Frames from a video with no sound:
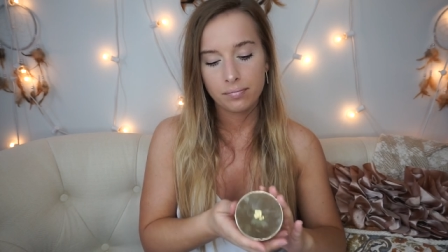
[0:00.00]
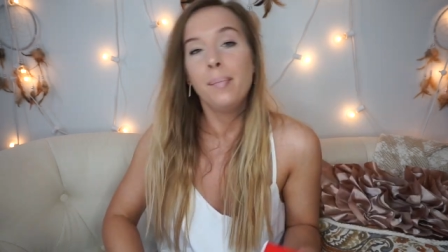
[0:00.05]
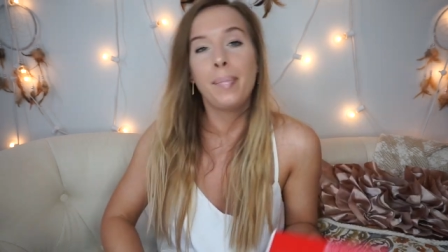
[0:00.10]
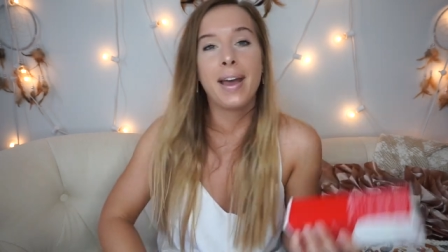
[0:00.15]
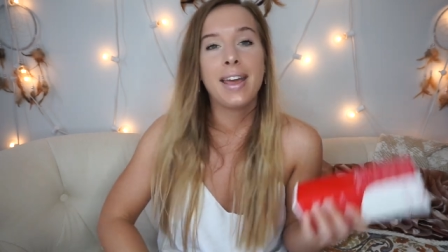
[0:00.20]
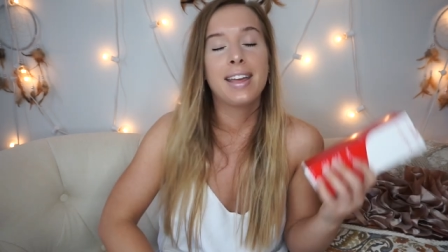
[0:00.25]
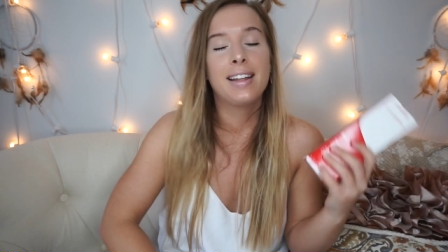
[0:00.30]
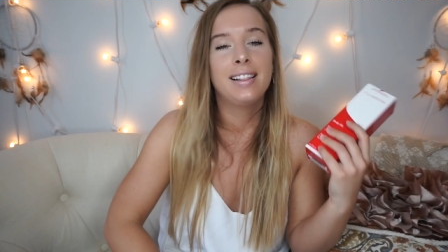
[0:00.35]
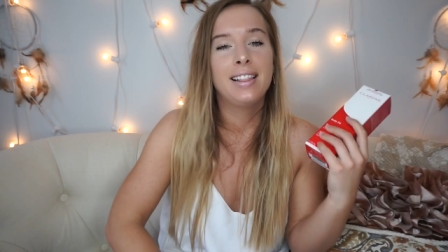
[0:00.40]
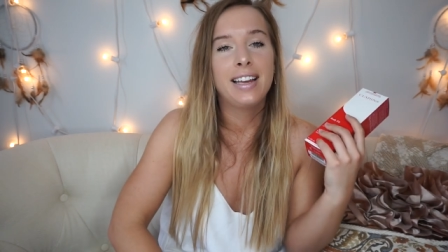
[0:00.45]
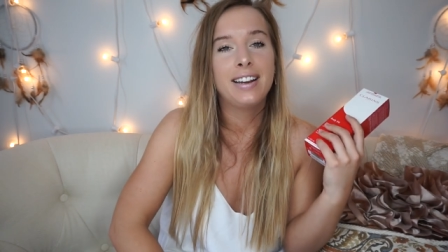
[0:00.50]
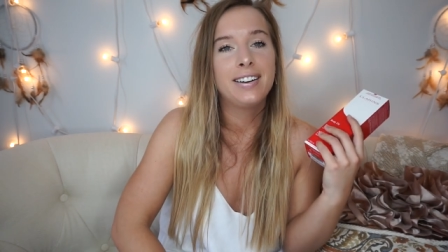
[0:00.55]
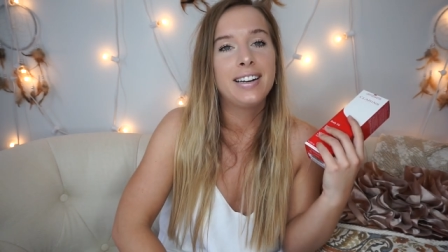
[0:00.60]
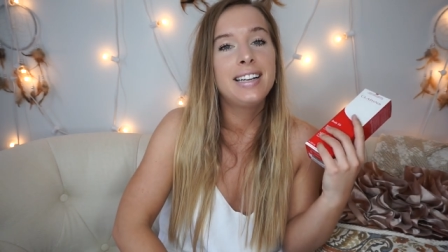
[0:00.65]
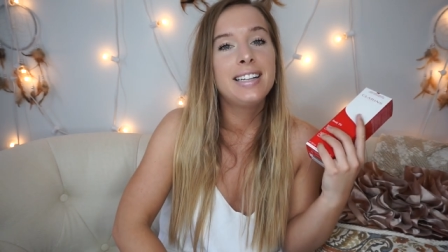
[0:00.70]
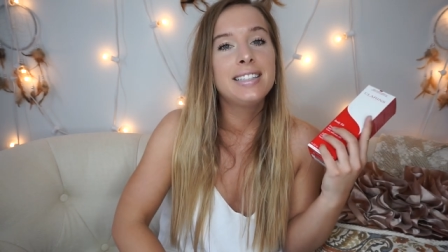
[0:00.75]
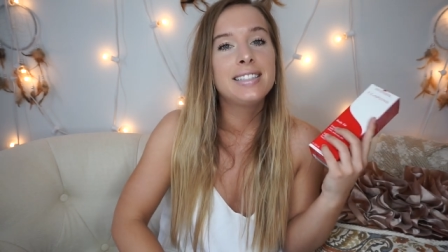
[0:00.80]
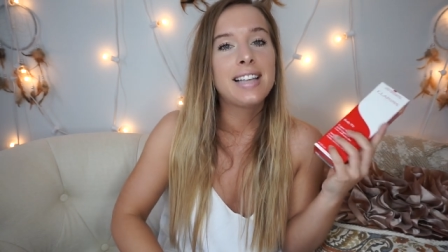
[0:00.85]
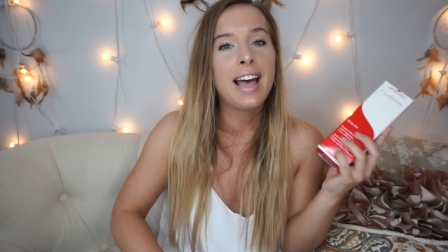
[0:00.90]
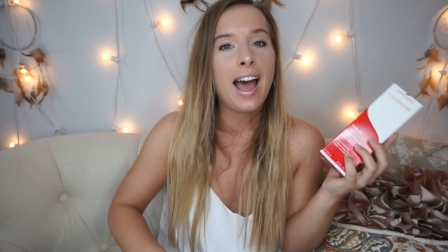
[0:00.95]
By
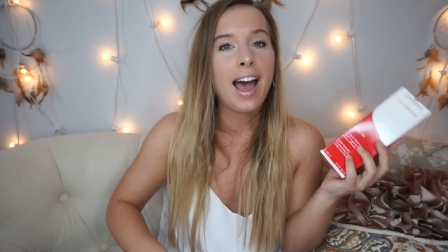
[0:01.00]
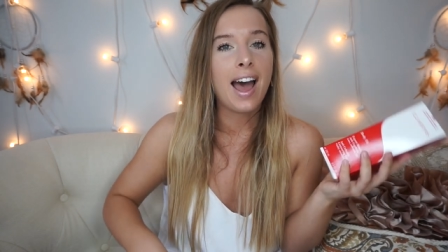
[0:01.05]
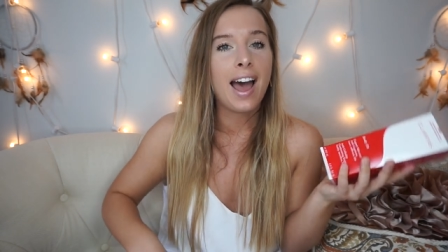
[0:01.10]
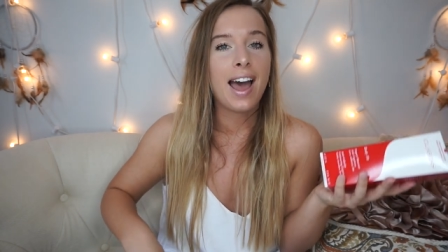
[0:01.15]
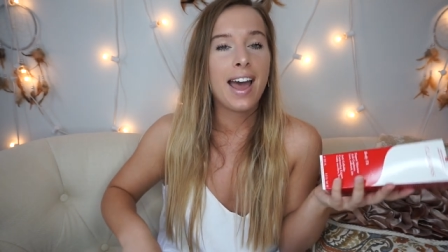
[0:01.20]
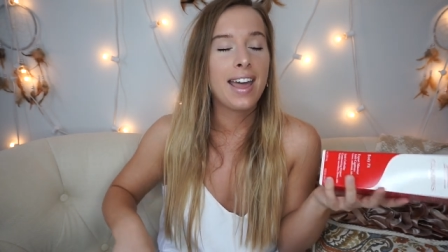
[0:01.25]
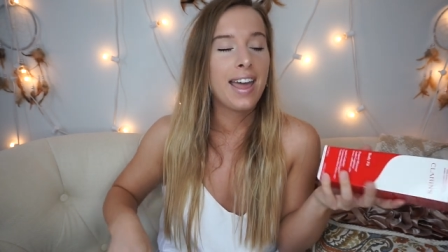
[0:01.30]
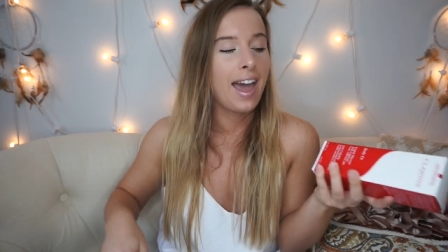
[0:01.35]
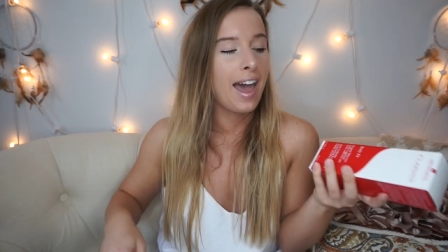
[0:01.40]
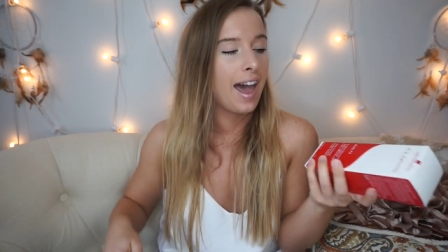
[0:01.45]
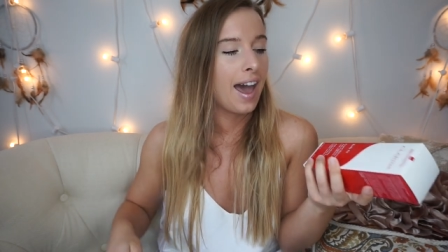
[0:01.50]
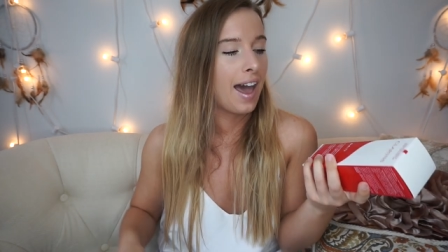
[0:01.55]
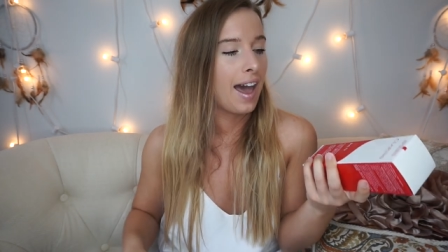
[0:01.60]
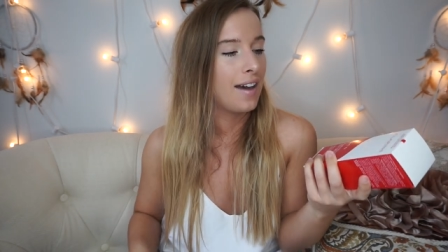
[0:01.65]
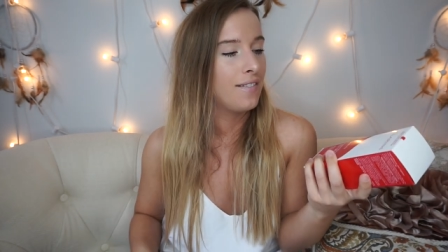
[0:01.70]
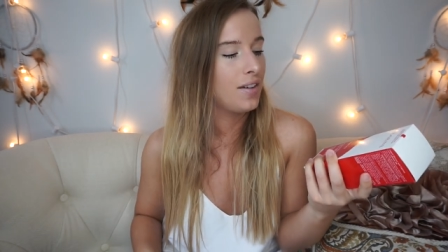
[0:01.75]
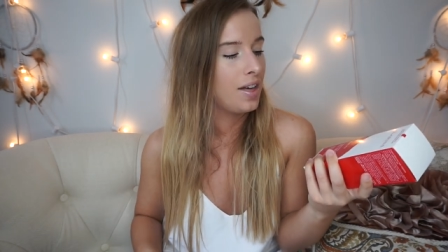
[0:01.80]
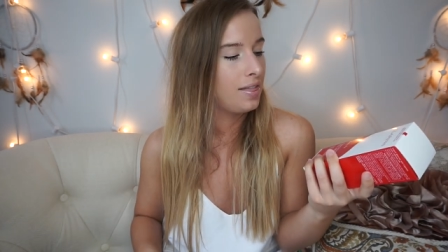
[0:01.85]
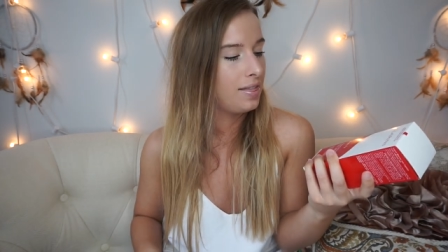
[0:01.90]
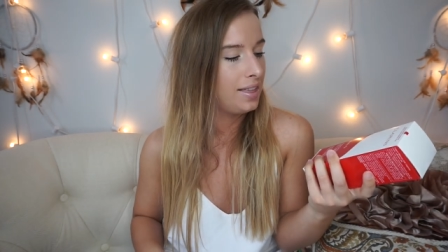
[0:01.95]
Clarins, I
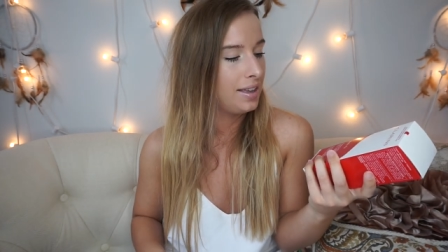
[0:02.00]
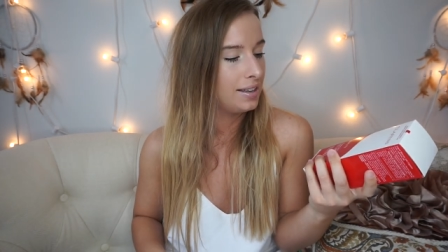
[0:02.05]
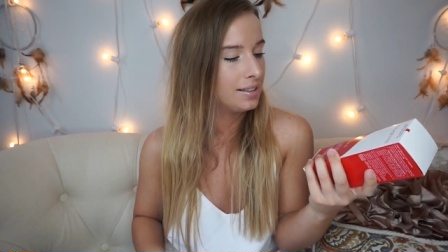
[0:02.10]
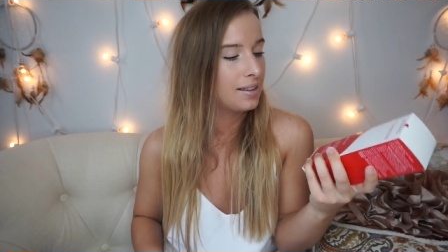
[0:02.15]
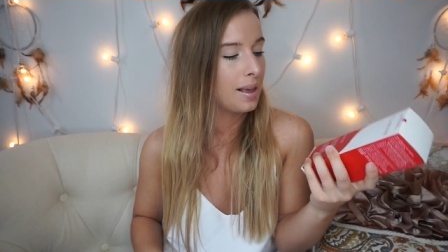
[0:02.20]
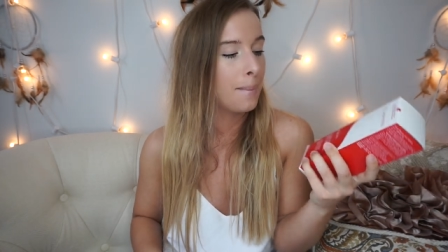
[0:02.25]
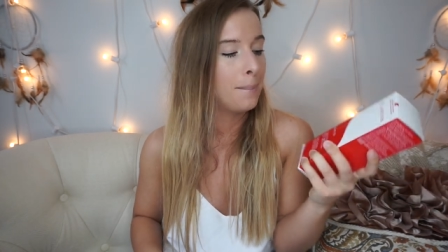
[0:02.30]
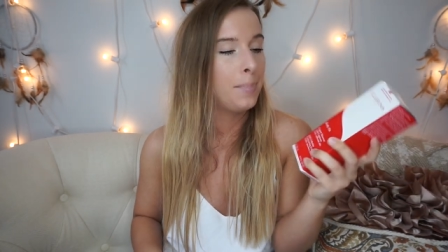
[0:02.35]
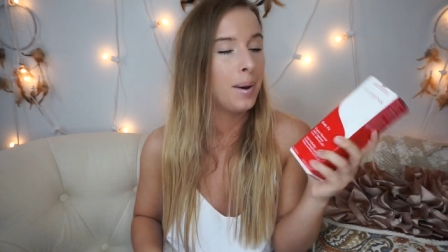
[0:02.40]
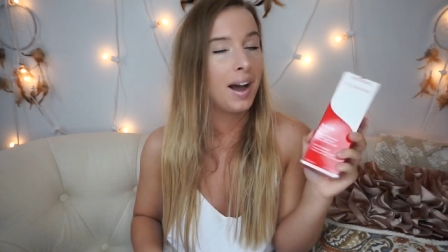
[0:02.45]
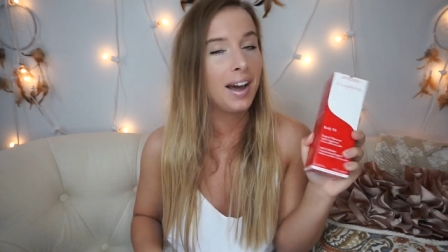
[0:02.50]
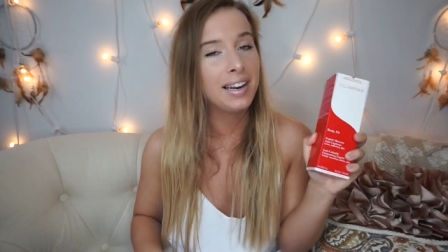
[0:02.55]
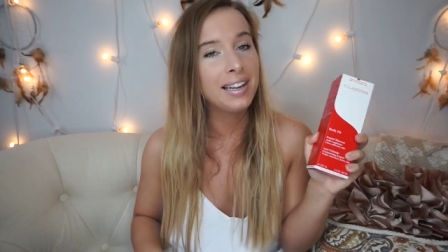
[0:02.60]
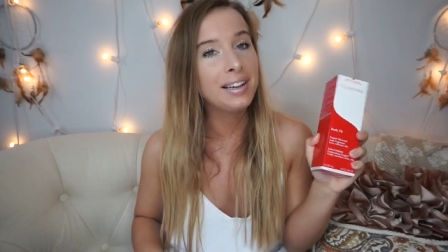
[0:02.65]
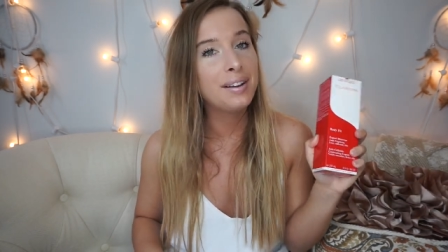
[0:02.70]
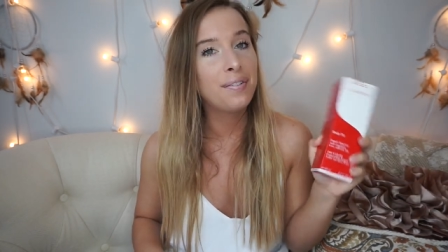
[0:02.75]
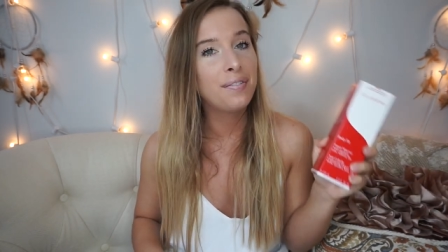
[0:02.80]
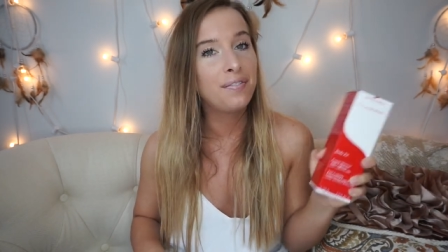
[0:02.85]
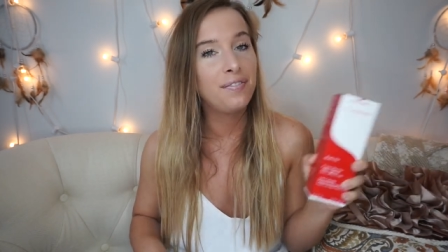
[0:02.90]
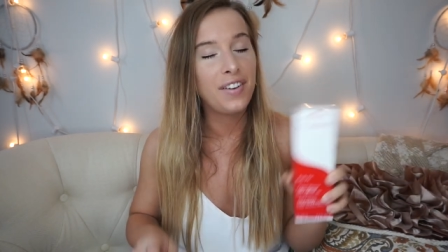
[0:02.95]
have this
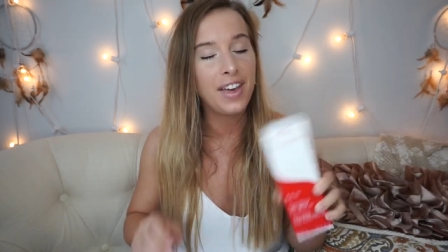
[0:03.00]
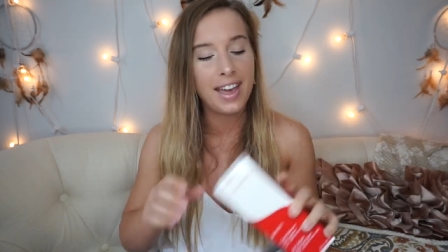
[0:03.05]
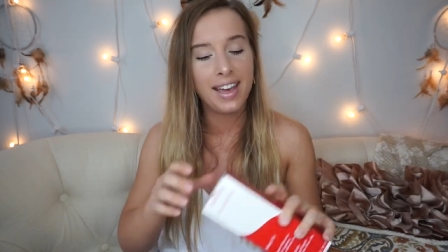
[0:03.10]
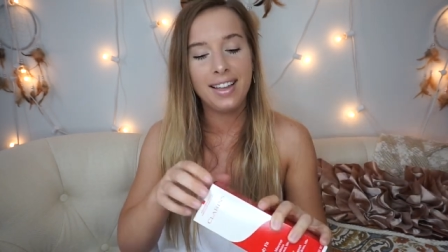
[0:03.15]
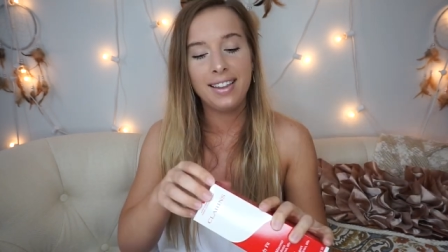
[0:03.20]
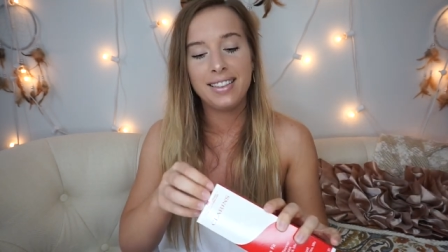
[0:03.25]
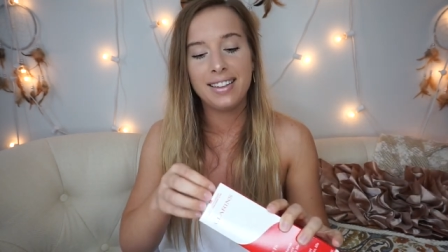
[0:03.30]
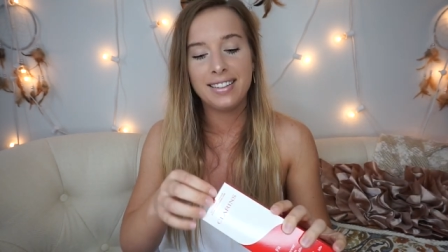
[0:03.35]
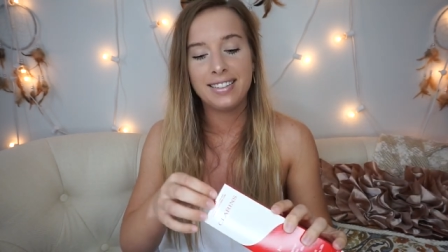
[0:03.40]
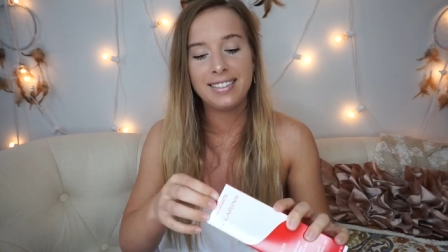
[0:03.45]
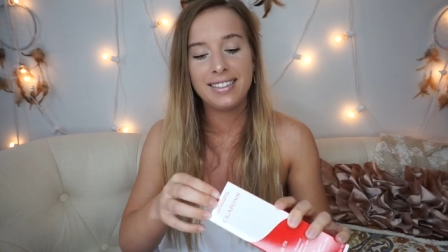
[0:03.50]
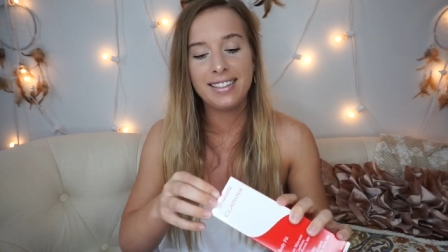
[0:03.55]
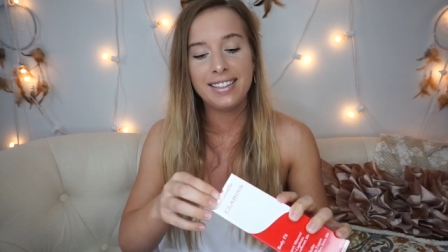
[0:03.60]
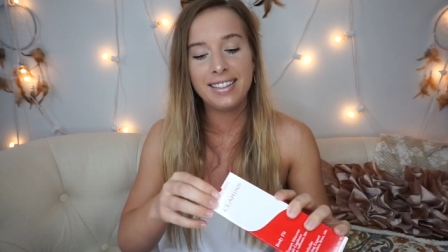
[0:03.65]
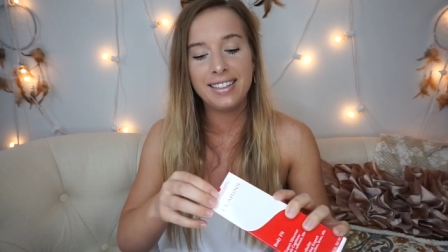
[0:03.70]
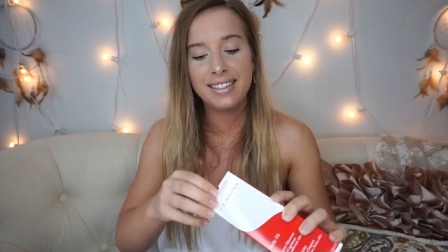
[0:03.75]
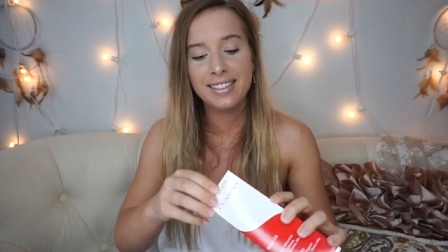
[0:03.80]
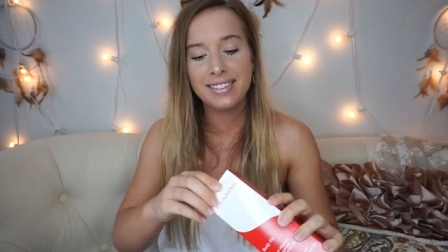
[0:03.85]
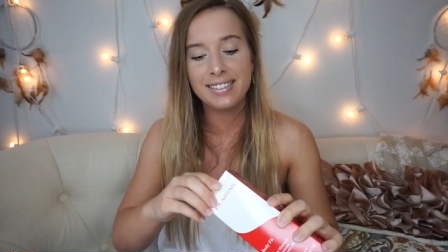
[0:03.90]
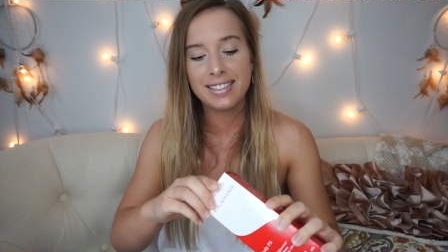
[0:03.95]
Body Fit. This
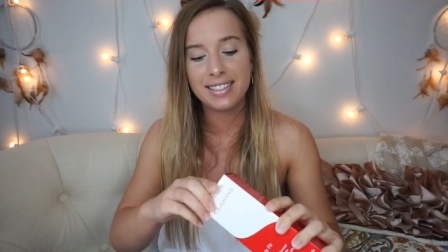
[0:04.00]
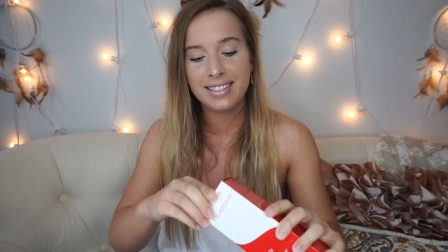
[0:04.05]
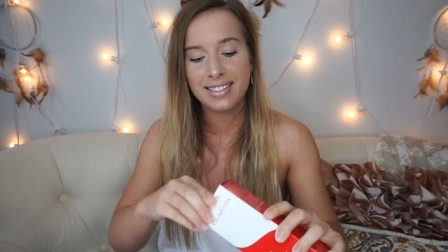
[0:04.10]
is